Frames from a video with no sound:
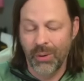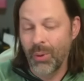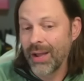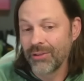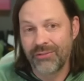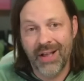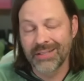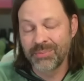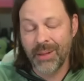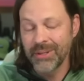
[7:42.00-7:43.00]
a wild
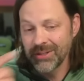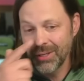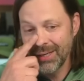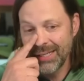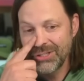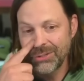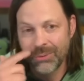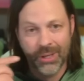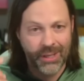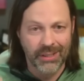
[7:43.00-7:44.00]
fox probably isn't going to let
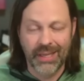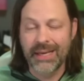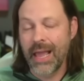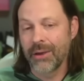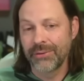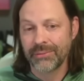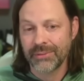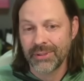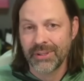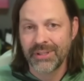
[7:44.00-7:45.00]
you lay down,
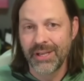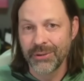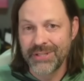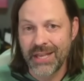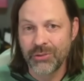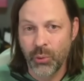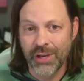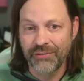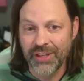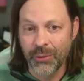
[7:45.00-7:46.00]
you know, 10,
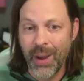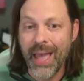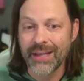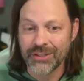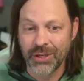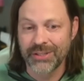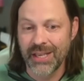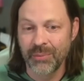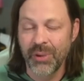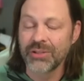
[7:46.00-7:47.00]
20 feet away and start
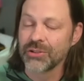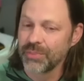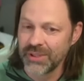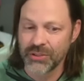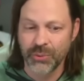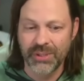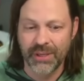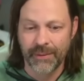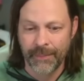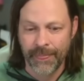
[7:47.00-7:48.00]
taking pictures, but this one
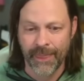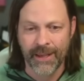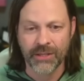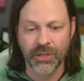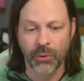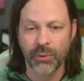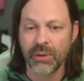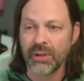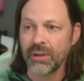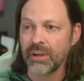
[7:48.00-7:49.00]
did. So,
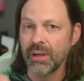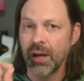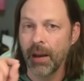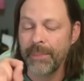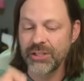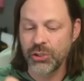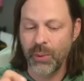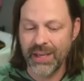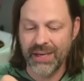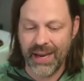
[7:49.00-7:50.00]

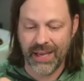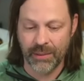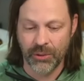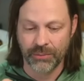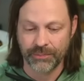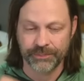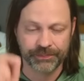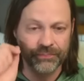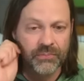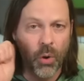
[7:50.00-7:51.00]
habituated animal,
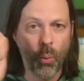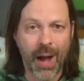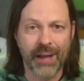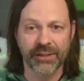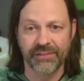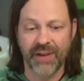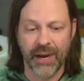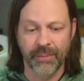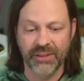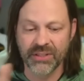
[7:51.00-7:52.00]
wild
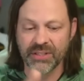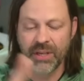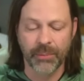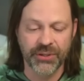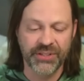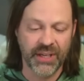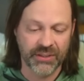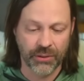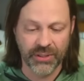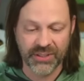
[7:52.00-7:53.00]
environment. This is number
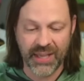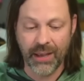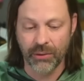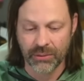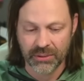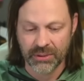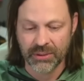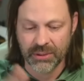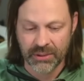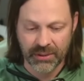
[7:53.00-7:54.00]
six on the scale.
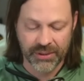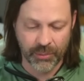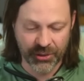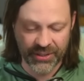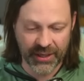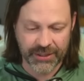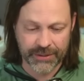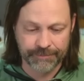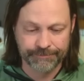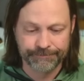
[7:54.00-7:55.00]
Number
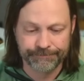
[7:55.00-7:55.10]
six.